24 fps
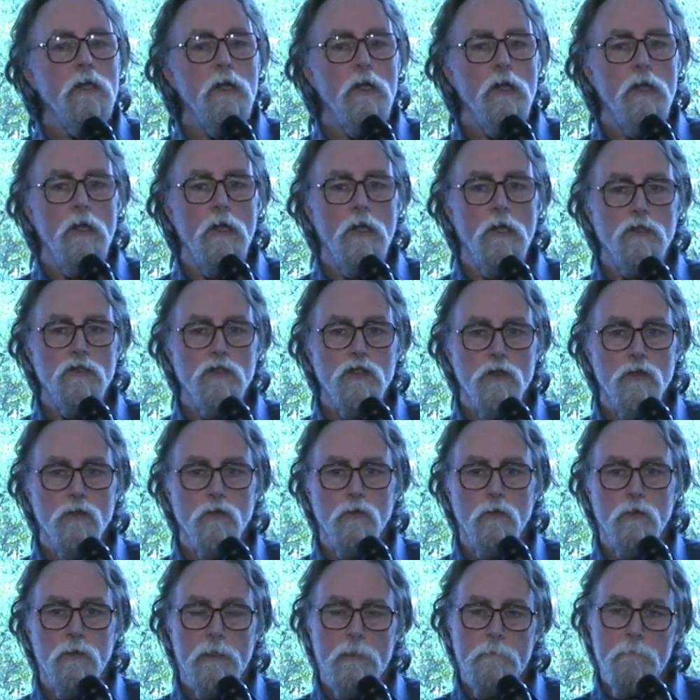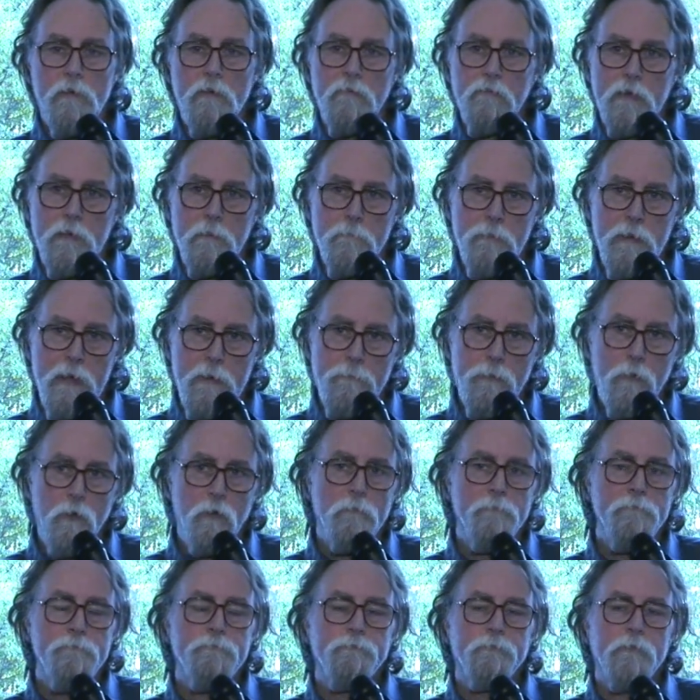to the American
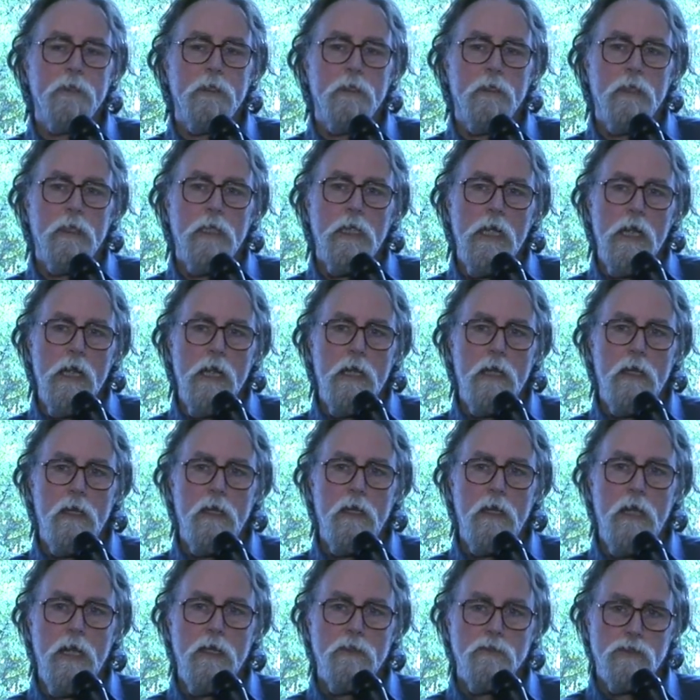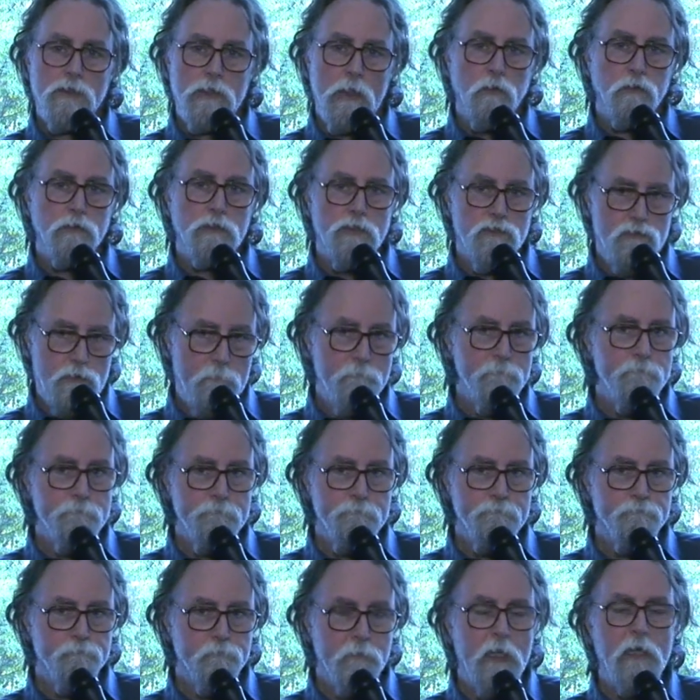people and sold to them
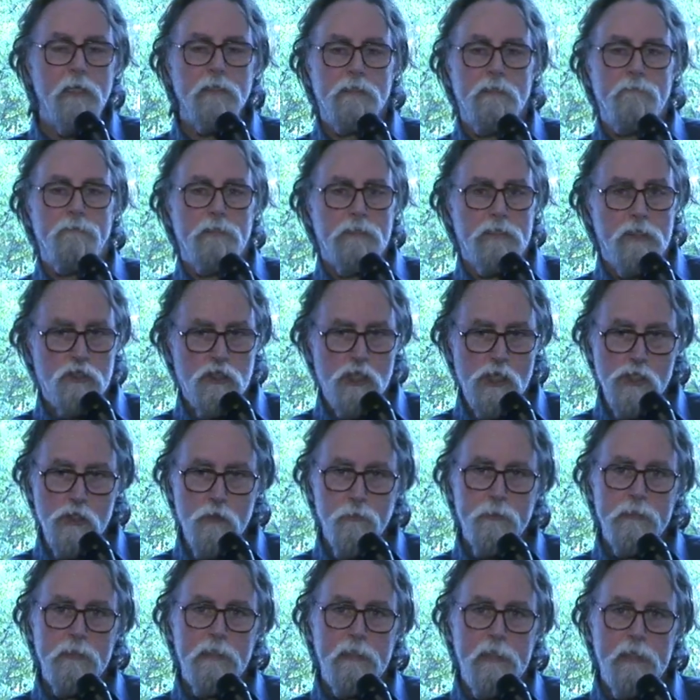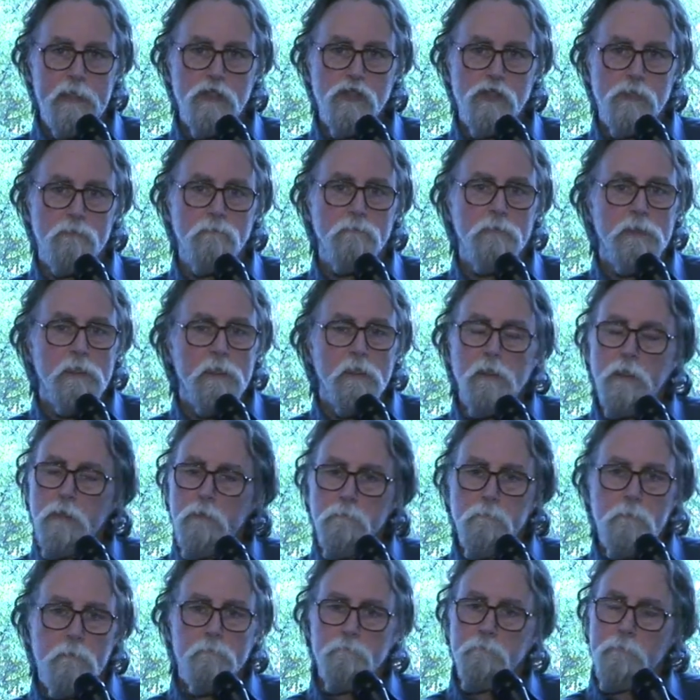as if it's a genuine election.
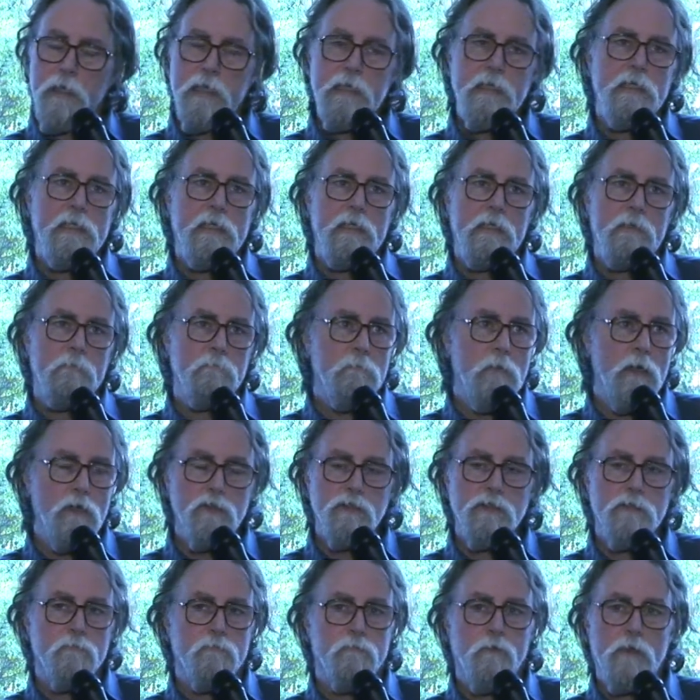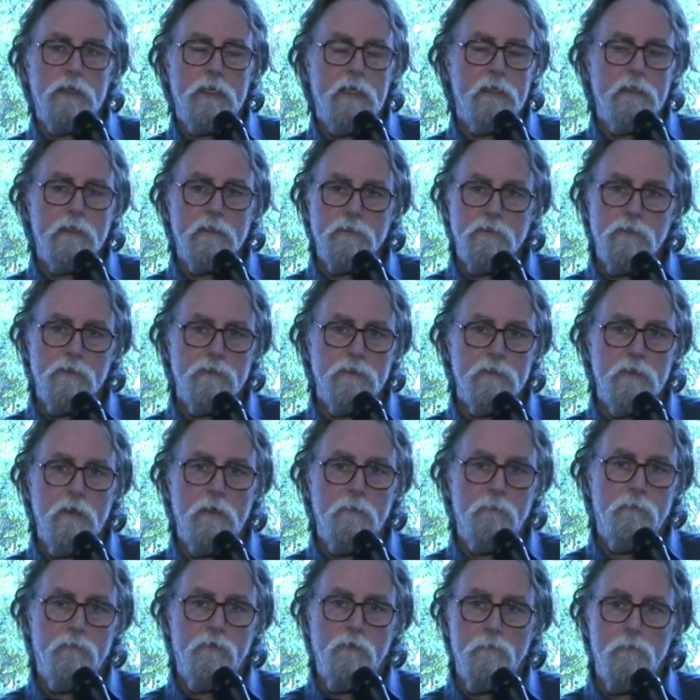Mainly, most of what I can,
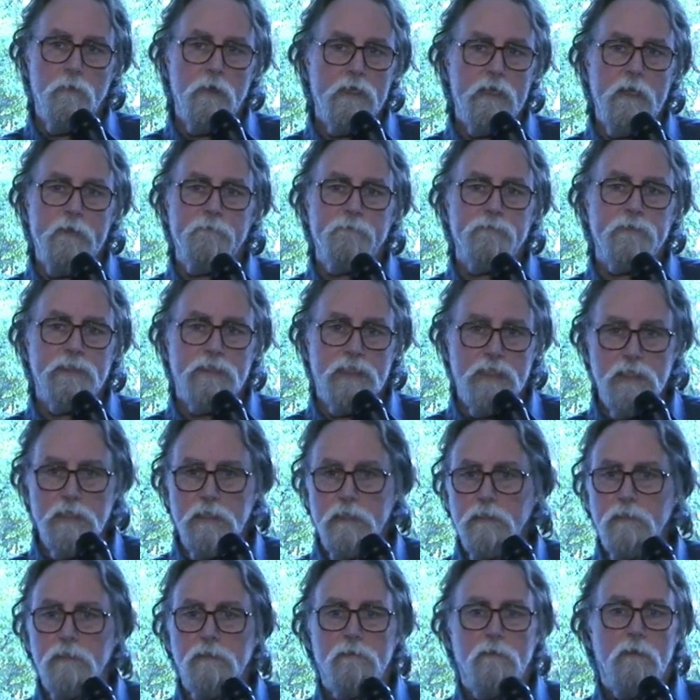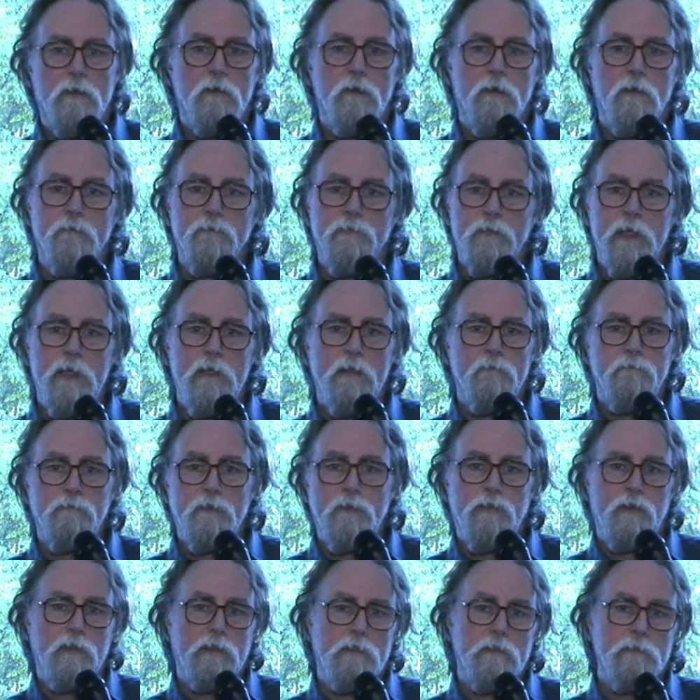from what I've seen of
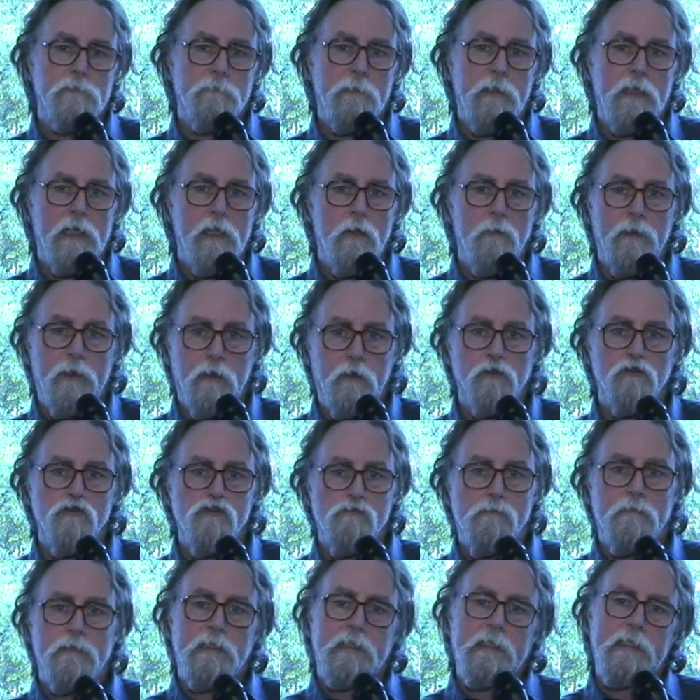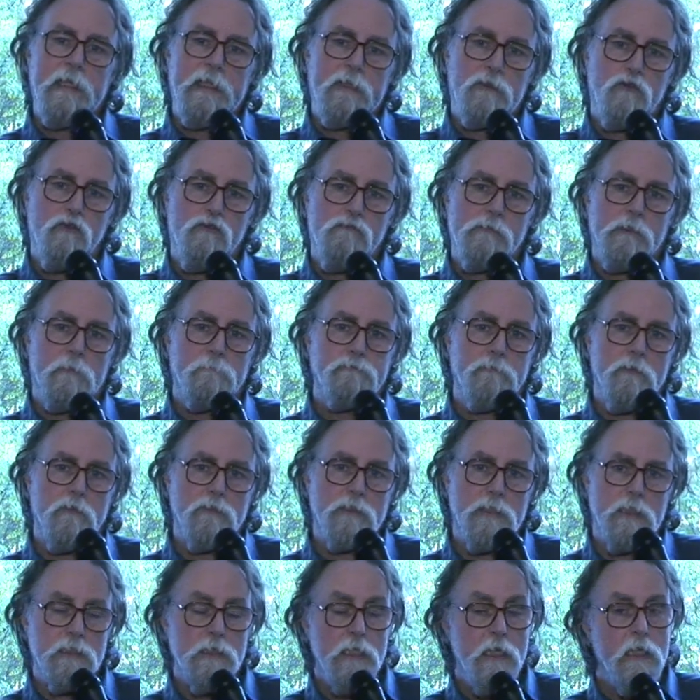everything that's been going on during the electoral
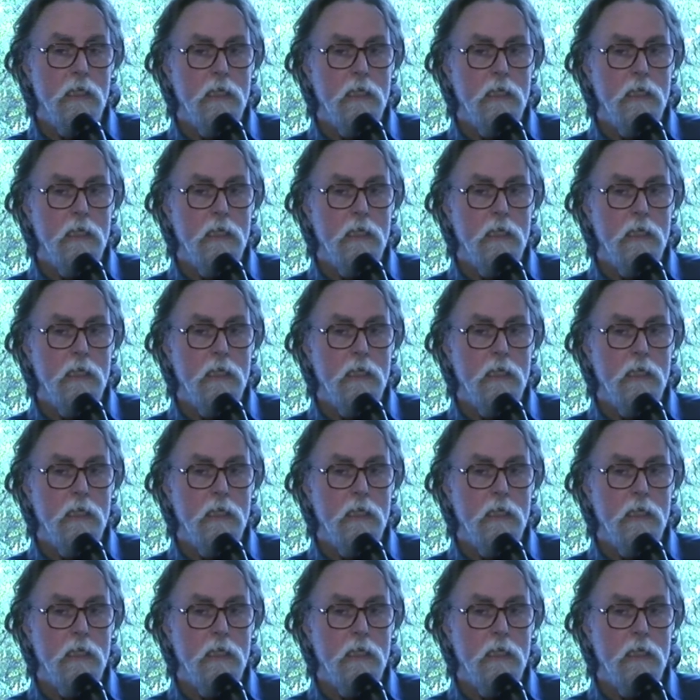process,